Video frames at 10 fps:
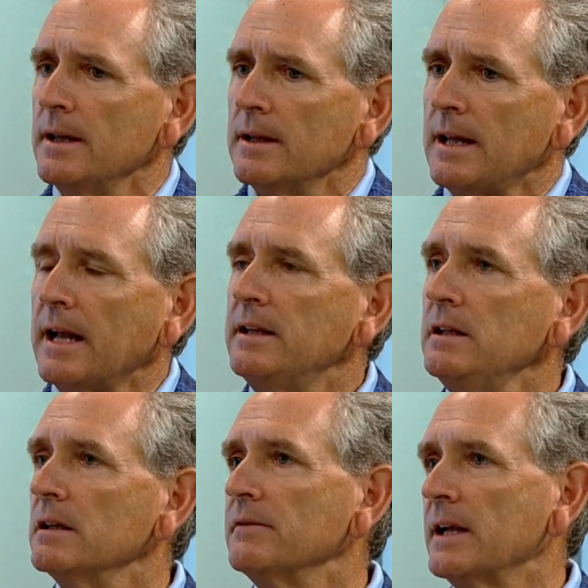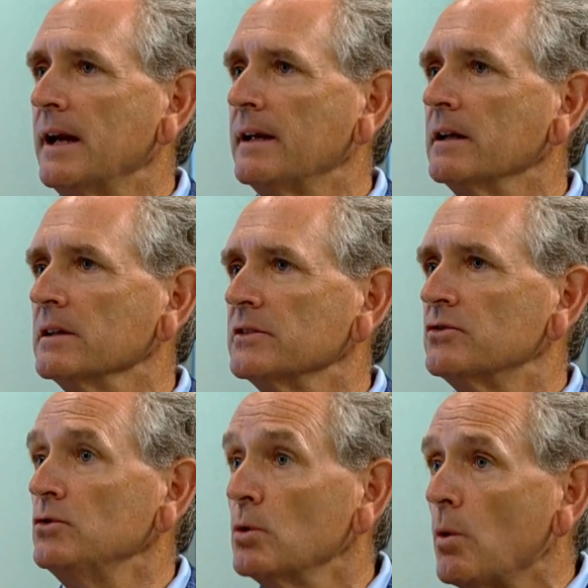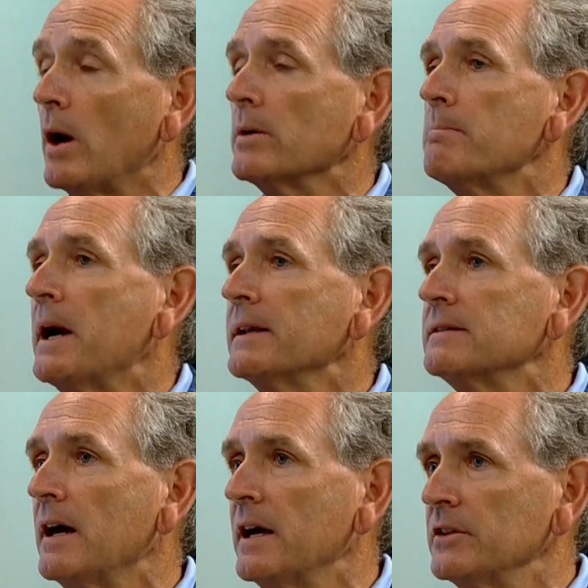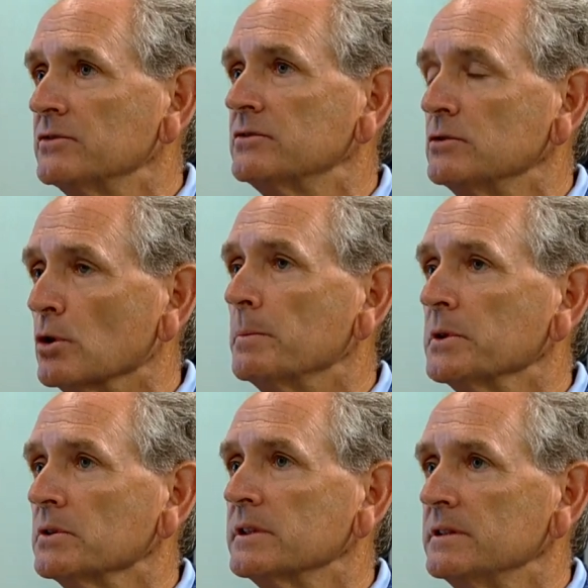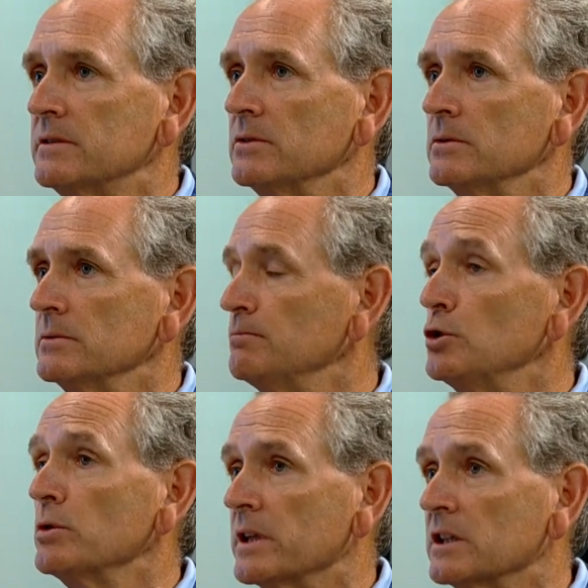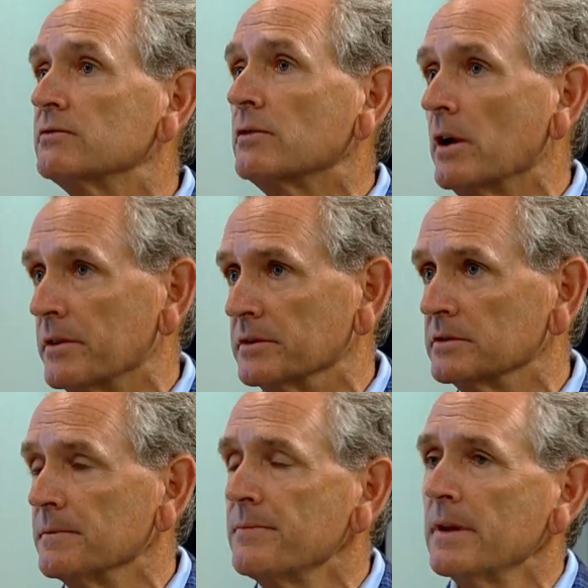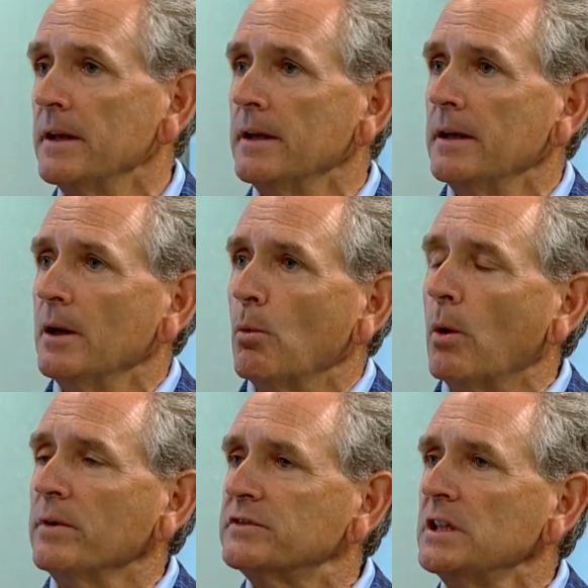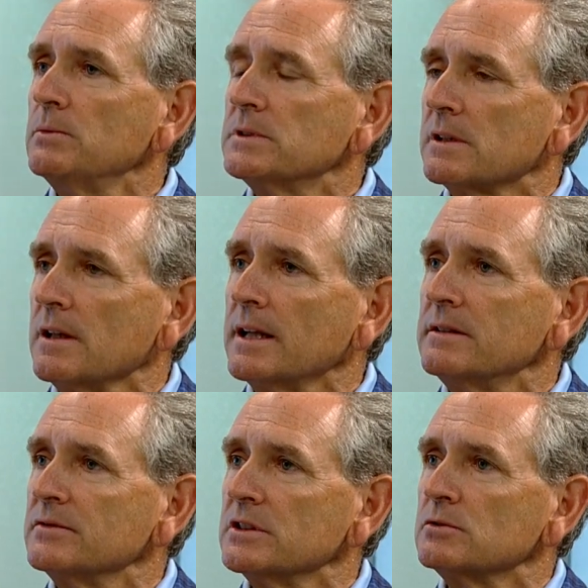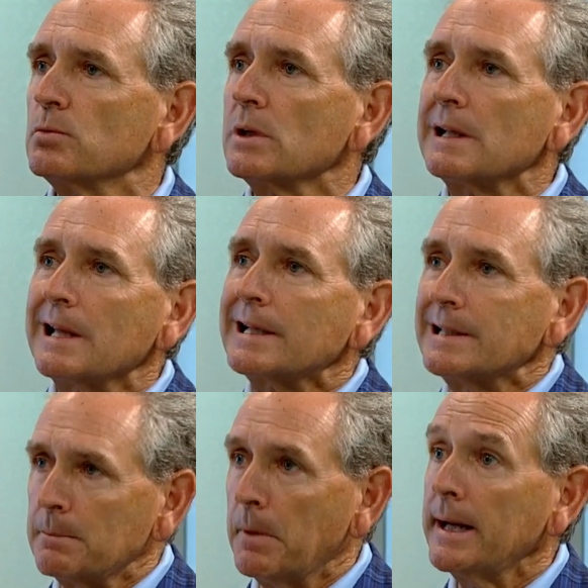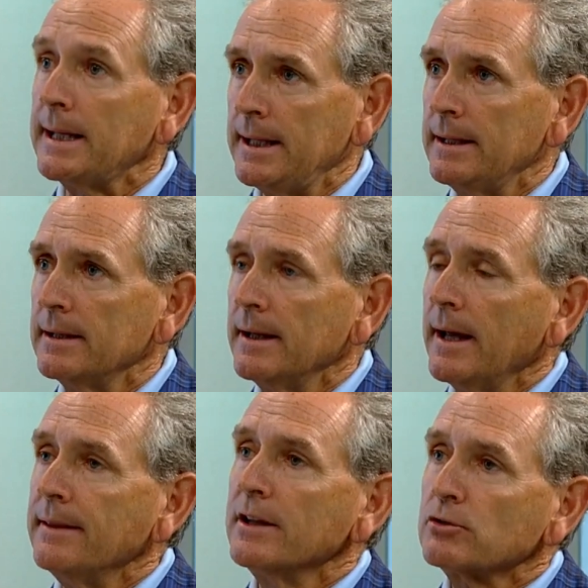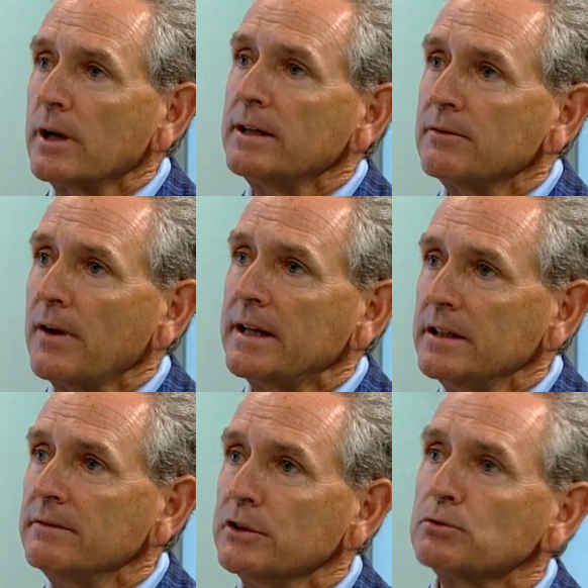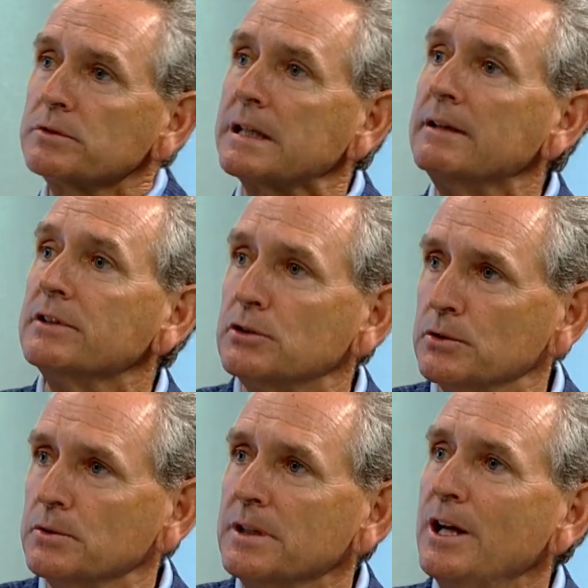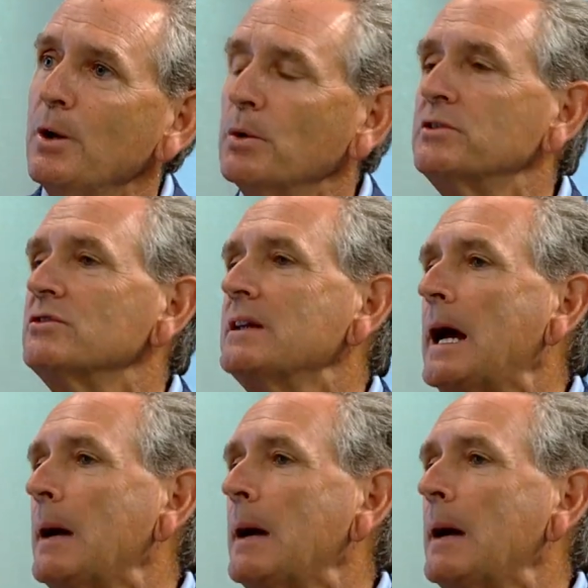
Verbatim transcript: The idea of NIL is you go out and monetize your ability to do things for others. What we've seen with the collectives is we're collecting money and then trying to find individuals to give it to, which is the